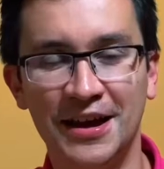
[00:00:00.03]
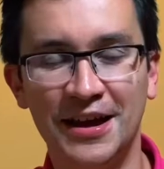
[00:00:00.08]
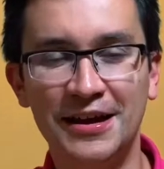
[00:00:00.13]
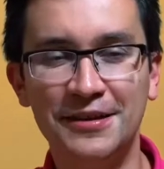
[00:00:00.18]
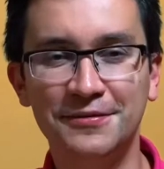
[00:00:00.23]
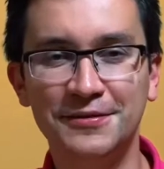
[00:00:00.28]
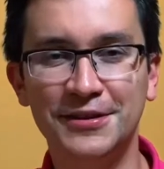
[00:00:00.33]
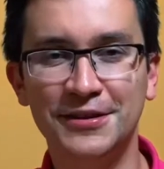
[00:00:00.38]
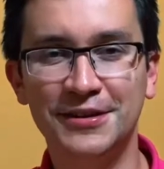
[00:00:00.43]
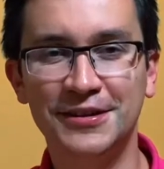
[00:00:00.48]

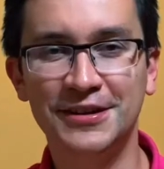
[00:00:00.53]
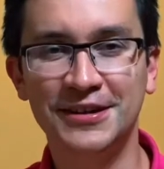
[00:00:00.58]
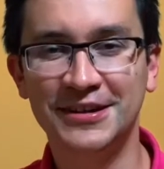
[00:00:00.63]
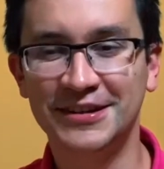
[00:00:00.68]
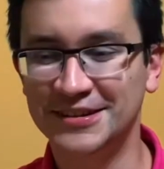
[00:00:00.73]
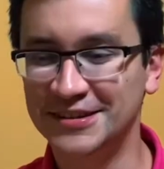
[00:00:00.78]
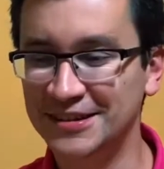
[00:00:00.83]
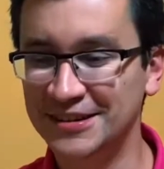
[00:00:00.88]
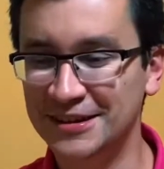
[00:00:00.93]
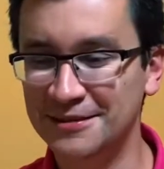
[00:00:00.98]

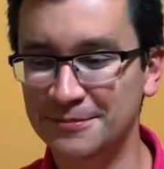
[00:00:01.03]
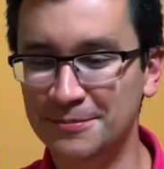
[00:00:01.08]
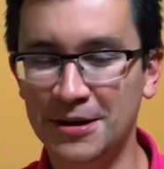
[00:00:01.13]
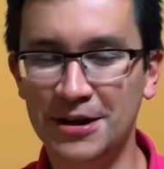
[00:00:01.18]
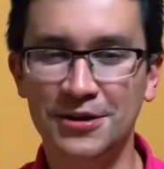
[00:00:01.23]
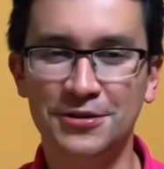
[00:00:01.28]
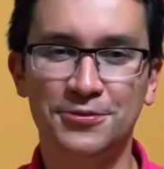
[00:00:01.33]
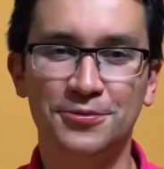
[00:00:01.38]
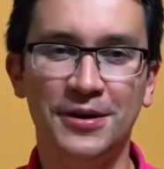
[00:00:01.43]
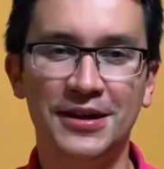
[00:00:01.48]
After
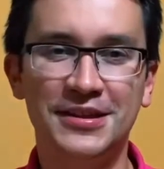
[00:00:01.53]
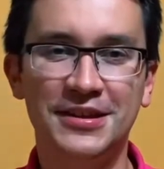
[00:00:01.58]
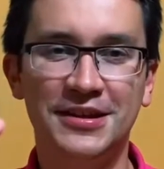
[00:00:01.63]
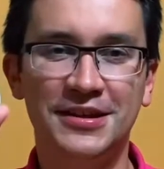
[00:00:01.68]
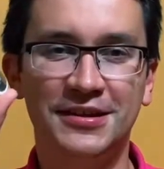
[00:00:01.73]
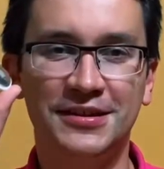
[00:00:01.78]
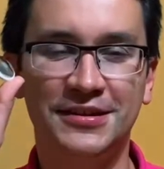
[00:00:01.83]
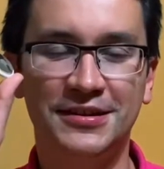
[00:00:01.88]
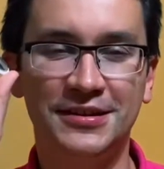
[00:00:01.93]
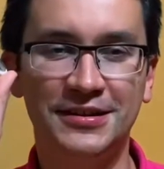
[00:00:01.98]
about one
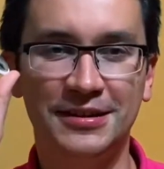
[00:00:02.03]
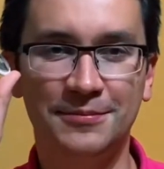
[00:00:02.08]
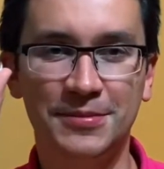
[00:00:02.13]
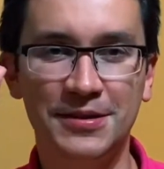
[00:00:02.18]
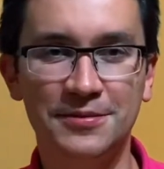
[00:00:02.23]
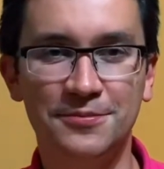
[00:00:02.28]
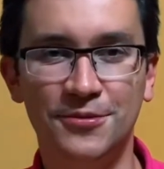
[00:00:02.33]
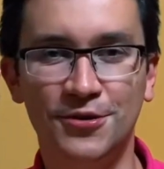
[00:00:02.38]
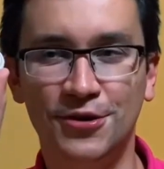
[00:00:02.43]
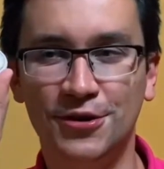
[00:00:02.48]
year, a
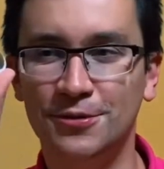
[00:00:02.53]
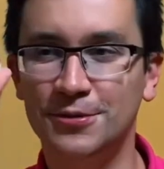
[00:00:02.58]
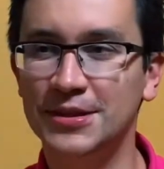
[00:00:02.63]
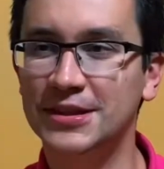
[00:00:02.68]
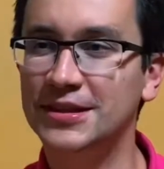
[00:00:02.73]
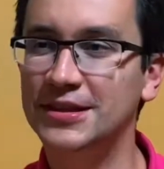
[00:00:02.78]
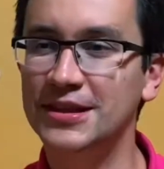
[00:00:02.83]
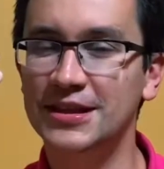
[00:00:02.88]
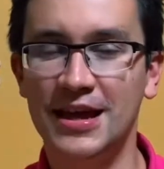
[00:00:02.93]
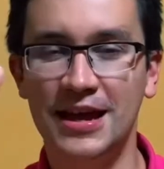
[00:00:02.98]
bit more
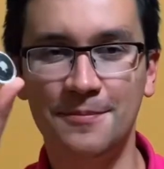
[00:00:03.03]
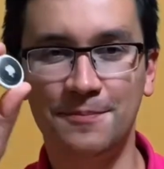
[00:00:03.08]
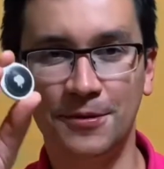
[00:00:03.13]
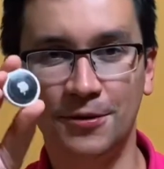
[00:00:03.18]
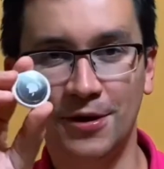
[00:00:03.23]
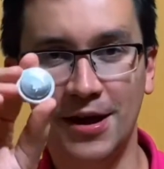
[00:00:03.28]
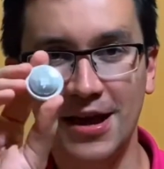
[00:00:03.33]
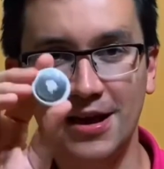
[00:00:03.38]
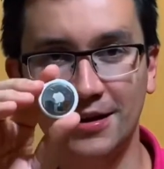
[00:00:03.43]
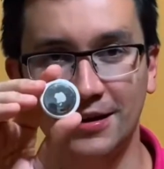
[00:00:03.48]
with the
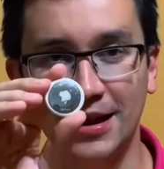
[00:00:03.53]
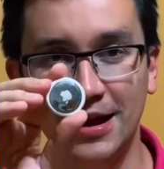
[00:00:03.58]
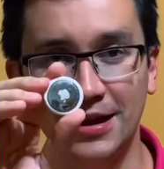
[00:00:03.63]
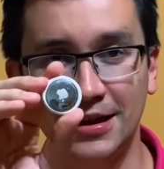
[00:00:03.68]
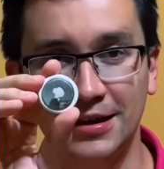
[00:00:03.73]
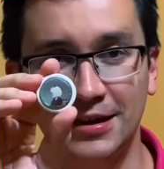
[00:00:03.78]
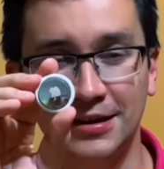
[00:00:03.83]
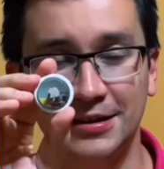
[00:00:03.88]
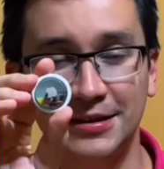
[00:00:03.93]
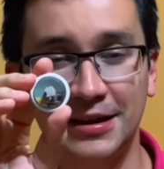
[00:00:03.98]
Apple
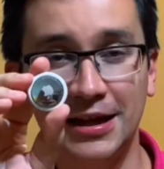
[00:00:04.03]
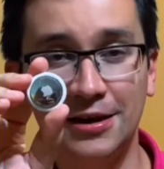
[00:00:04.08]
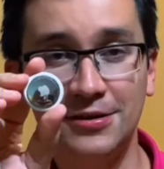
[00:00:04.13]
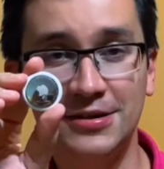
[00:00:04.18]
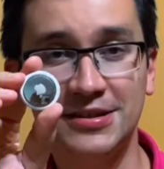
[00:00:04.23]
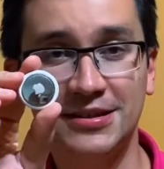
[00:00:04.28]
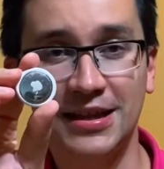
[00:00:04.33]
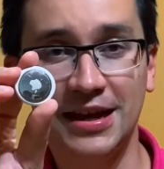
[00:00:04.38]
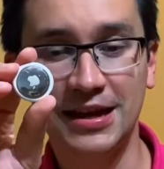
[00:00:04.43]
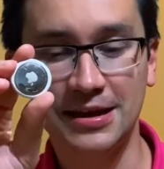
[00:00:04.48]
AirTag,
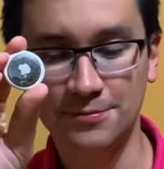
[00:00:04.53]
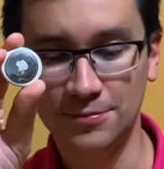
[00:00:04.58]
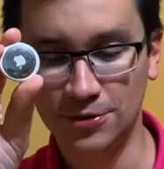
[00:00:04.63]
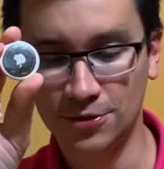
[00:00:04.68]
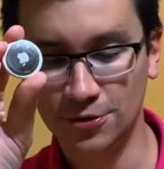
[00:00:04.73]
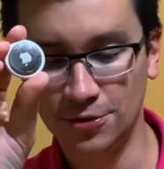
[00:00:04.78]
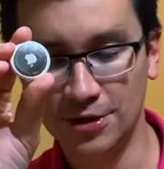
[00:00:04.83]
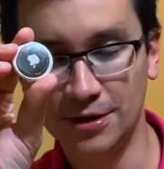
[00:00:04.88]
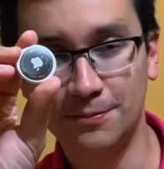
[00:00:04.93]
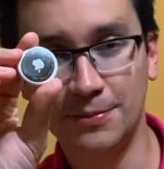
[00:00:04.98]
now it's
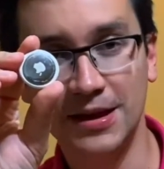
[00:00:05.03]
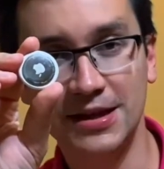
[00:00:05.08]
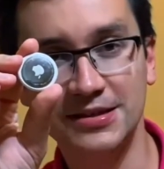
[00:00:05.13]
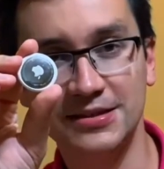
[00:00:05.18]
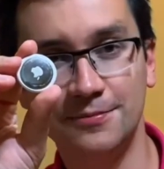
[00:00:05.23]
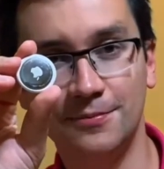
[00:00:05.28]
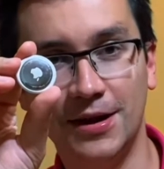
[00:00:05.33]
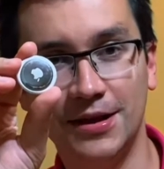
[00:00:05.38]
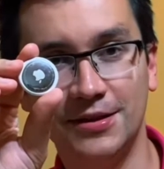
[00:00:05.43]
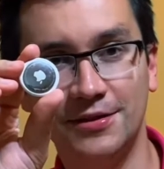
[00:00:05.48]
time to
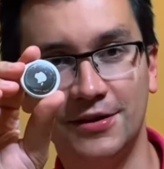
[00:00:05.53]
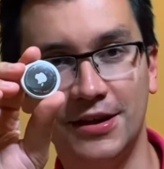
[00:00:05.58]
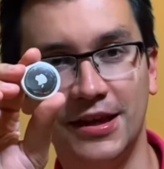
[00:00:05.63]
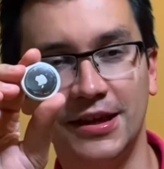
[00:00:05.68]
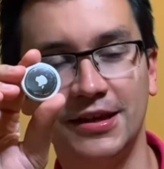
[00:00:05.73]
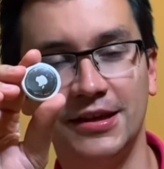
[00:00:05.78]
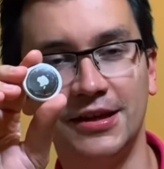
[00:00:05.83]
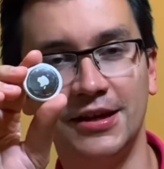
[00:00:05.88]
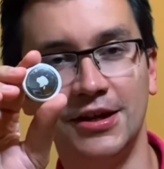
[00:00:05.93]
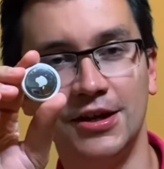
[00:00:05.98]
replace the battery.
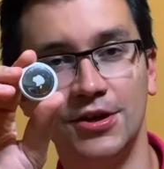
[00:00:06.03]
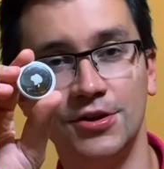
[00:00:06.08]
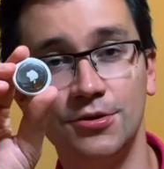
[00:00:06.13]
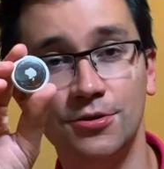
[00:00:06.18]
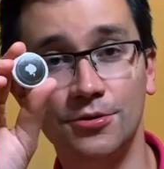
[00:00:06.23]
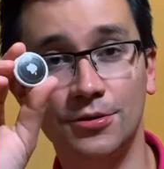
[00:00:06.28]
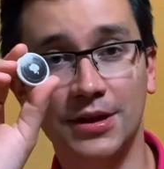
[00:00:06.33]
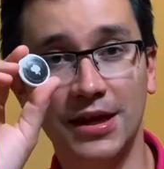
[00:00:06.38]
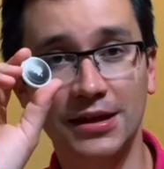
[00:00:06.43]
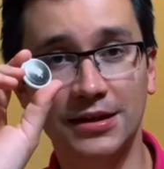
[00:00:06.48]

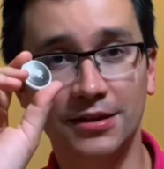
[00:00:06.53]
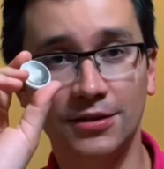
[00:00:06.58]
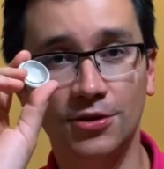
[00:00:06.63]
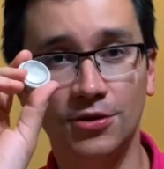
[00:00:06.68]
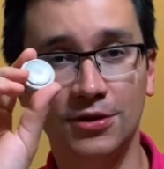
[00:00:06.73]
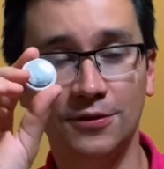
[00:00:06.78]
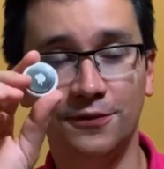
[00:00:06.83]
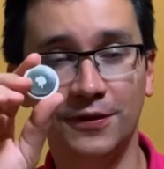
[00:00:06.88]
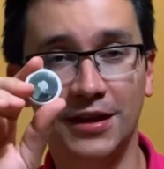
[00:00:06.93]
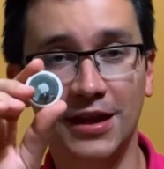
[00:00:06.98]
You get a
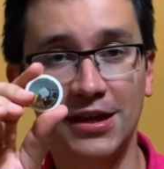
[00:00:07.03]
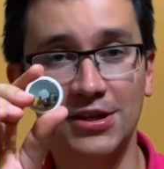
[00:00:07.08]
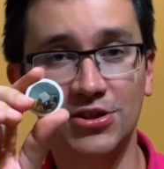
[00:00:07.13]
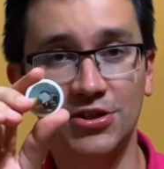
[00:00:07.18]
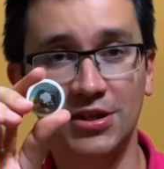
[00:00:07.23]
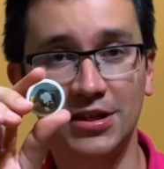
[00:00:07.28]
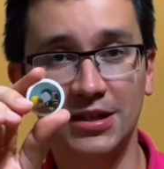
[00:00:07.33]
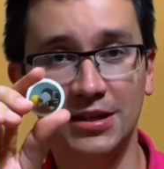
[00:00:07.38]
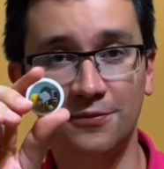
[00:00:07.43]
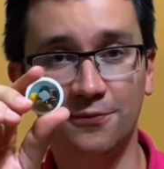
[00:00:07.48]

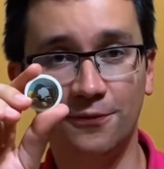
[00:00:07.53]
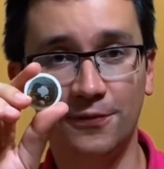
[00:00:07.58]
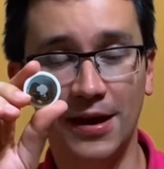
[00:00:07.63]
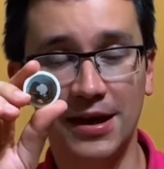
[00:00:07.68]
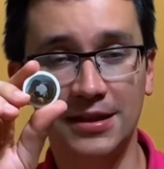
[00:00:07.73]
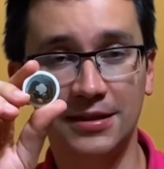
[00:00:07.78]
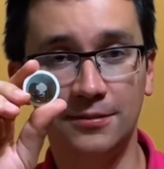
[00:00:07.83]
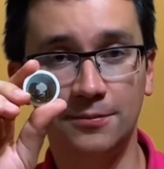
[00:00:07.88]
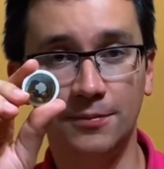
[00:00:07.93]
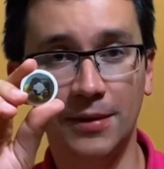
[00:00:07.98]
notification in the
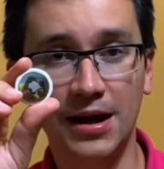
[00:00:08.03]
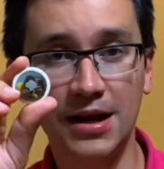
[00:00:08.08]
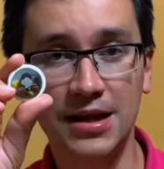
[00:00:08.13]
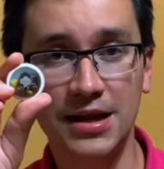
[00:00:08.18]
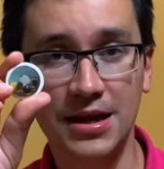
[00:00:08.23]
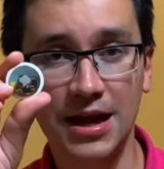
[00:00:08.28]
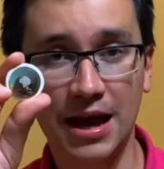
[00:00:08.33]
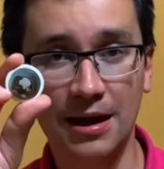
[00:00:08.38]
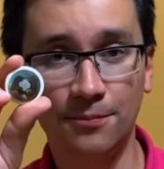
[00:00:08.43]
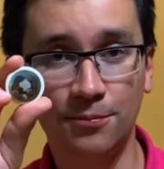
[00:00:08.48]
Find
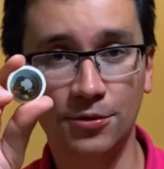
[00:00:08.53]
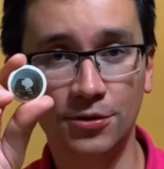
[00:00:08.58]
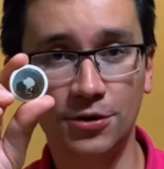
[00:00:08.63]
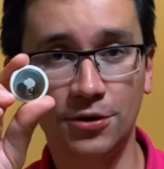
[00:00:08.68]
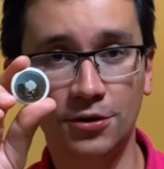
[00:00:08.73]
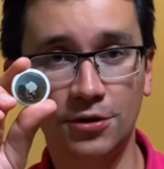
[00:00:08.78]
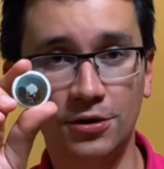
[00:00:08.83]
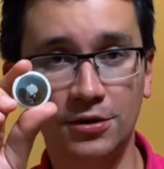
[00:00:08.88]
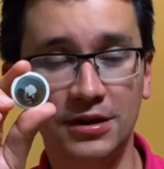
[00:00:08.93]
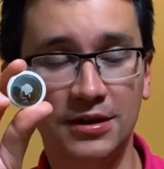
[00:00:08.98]
My app on
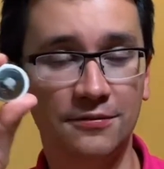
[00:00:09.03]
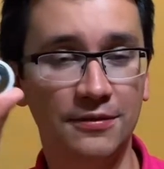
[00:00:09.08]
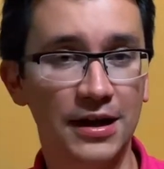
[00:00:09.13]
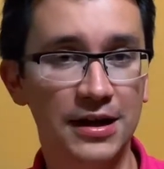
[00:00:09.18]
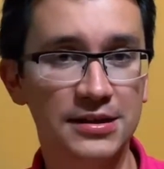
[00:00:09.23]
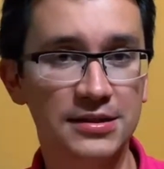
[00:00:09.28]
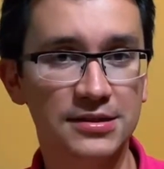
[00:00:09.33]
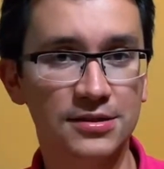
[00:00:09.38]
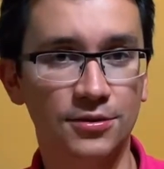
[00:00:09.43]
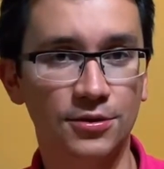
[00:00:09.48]
your
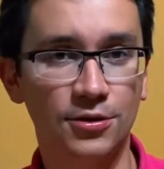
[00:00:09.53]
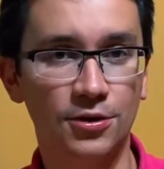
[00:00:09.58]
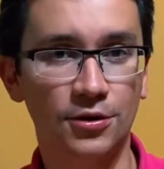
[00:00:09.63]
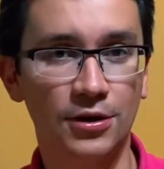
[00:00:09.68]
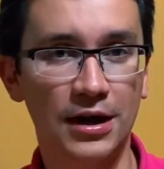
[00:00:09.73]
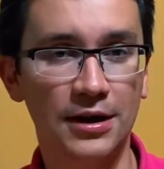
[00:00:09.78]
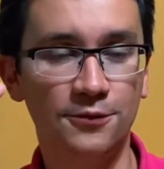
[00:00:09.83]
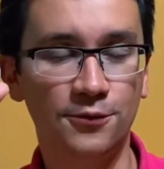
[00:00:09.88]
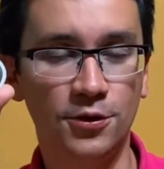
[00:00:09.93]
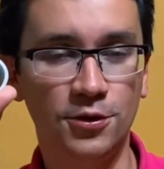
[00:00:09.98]
device, on
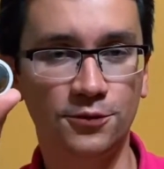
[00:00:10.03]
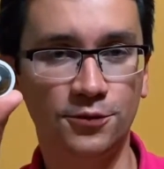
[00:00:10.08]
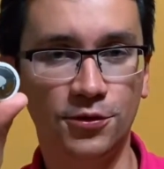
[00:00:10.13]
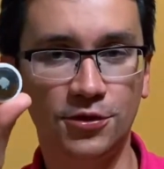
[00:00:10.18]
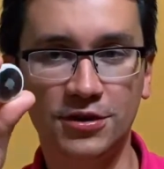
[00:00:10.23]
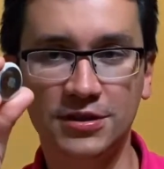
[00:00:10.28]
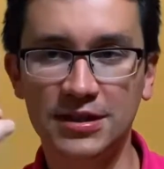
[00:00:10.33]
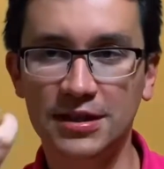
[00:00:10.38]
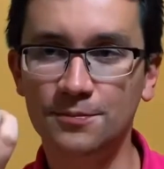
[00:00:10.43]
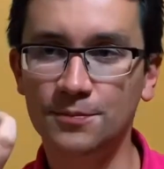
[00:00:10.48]
your iPhone
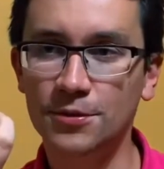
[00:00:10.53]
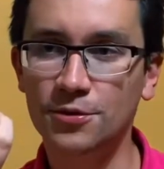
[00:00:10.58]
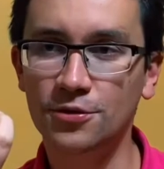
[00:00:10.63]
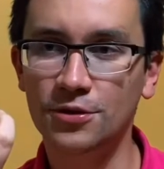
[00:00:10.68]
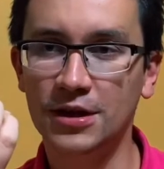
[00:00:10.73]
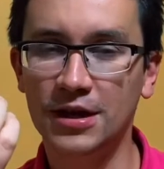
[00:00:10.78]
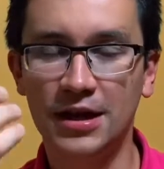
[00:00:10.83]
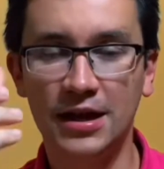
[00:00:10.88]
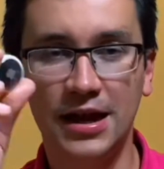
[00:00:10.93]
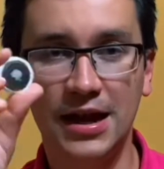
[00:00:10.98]
for
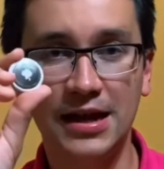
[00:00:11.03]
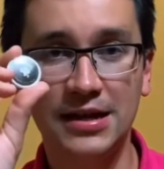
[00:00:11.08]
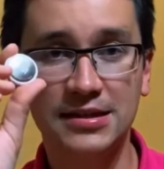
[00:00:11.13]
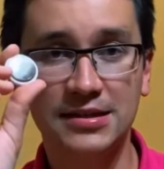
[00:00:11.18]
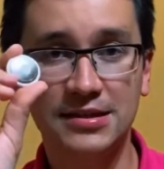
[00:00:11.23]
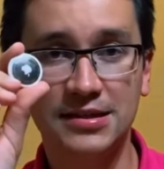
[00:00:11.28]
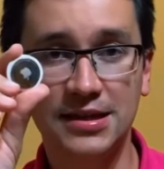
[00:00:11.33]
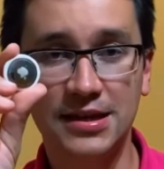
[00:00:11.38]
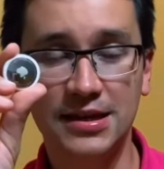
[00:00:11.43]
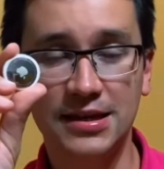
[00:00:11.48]
example,
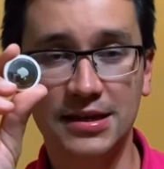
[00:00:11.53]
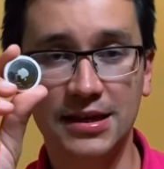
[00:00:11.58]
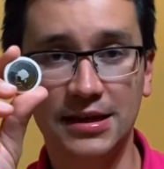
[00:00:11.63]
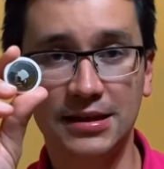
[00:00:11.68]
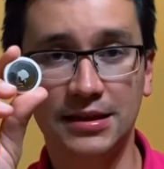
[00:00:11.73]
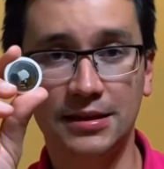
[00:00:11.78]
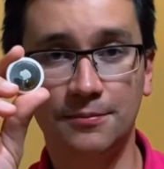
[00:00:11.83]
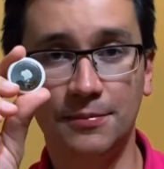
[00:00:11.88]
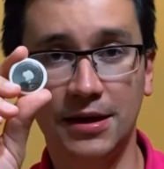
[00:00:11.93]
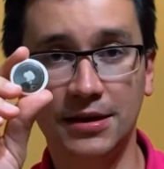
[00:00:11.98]
and see
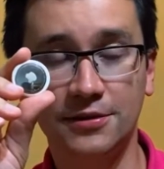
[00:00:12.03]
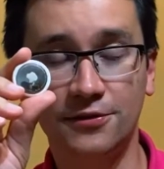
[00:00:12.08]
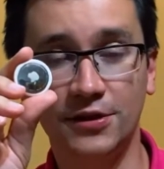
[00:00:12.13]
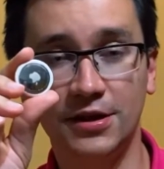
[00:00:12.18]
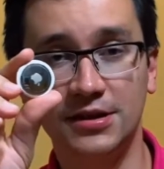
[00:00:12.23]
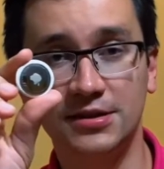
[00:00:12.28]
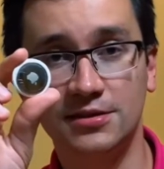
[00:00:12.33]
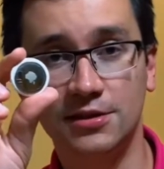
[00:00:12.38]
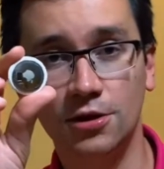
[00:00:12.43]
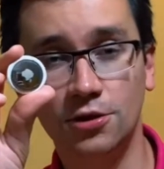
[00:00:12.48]
that the
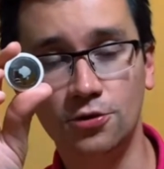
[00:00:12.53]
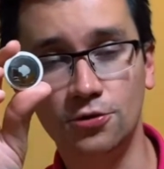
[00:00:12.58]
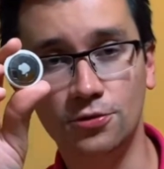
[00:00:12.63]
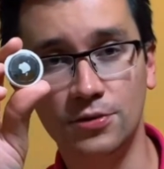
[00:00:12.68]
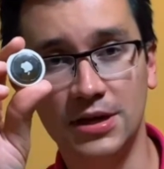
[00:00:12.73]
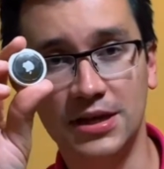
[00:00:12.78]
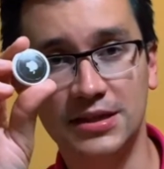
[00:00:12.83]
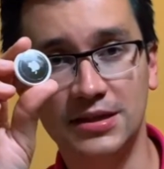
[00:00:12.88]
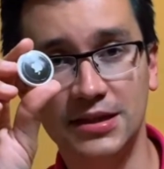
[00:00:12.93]
battery is low, it